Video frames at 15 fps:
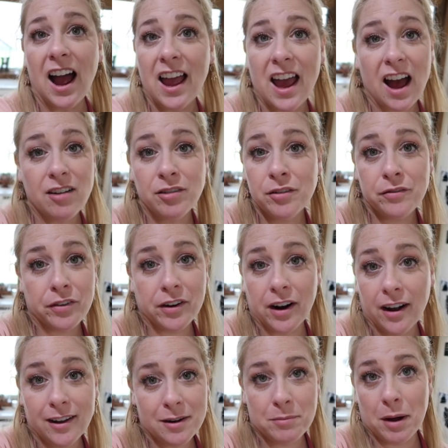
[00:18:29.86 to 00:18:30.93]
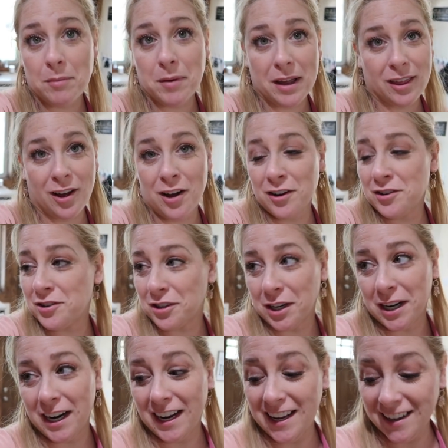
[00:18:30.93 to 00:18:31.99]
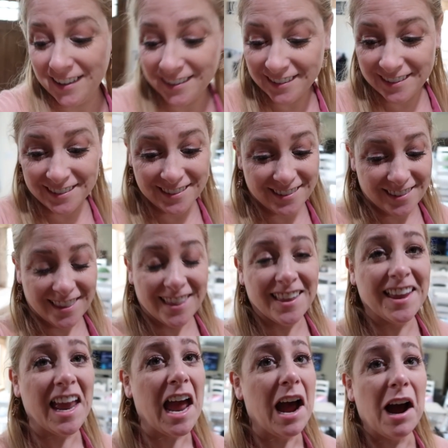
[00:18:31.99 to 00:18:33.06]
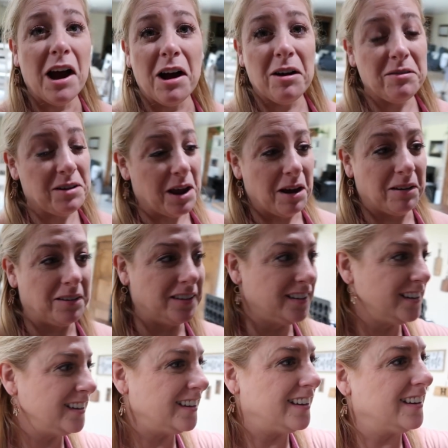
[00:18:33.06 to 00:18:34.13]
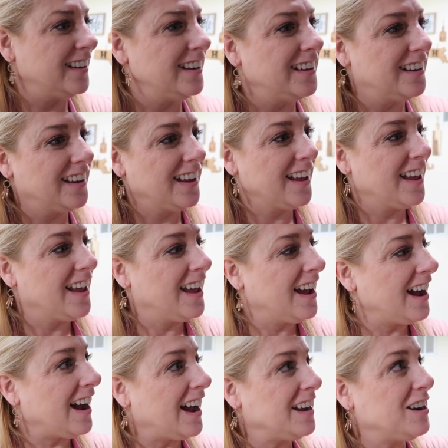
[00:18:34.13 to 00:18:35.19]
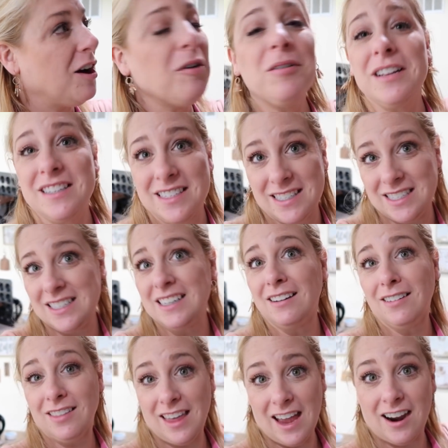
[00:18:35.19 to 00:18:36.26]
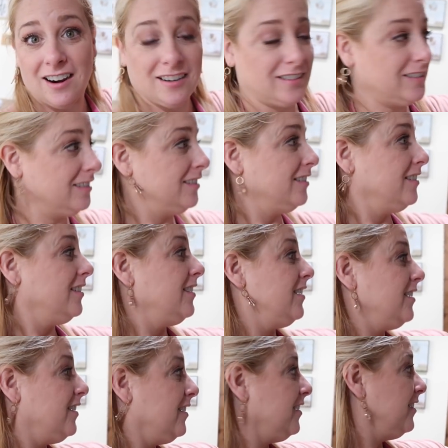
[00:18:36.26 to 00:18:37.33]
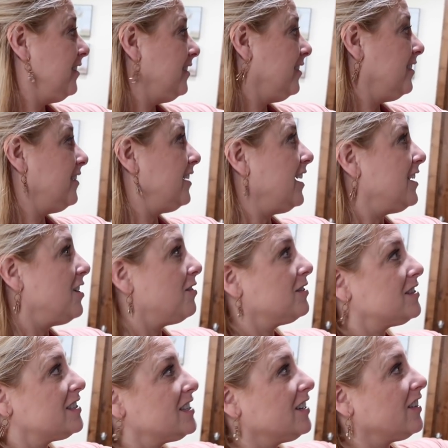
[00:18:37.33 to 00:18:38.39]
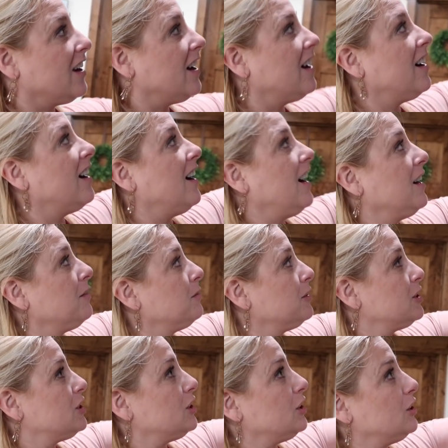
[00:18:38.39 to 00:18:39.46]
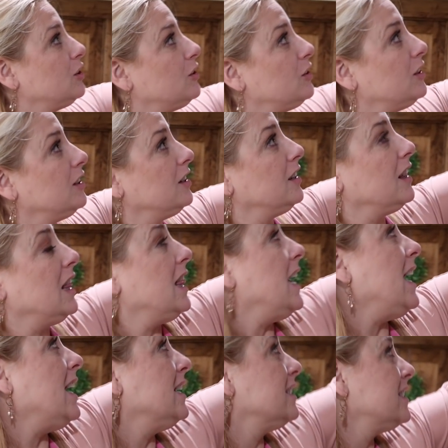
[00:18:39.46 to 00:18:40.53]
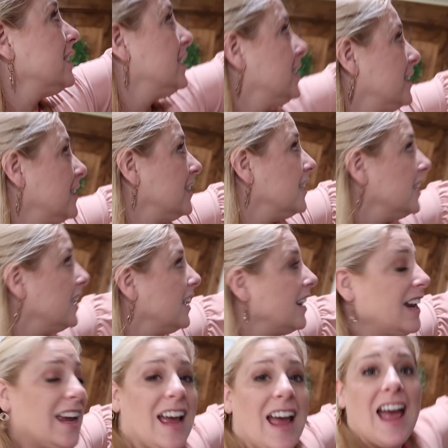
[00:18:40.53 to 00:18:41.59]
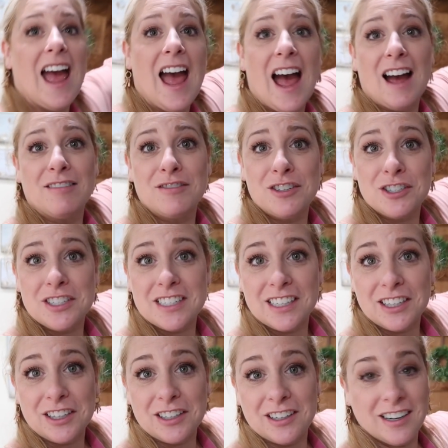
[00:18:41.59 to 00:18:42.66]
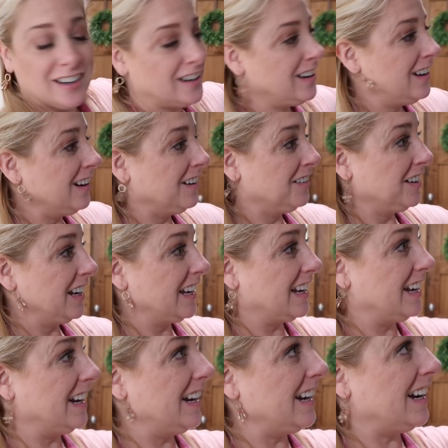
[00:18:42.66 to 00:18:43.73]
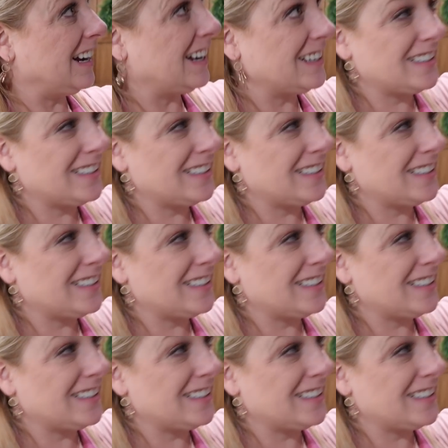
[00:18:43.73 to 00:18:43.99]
I haven't forgotten about my laundry. Oh no. I know it's still there. I know it's still there. I will do that after dinner. Oh my gosh.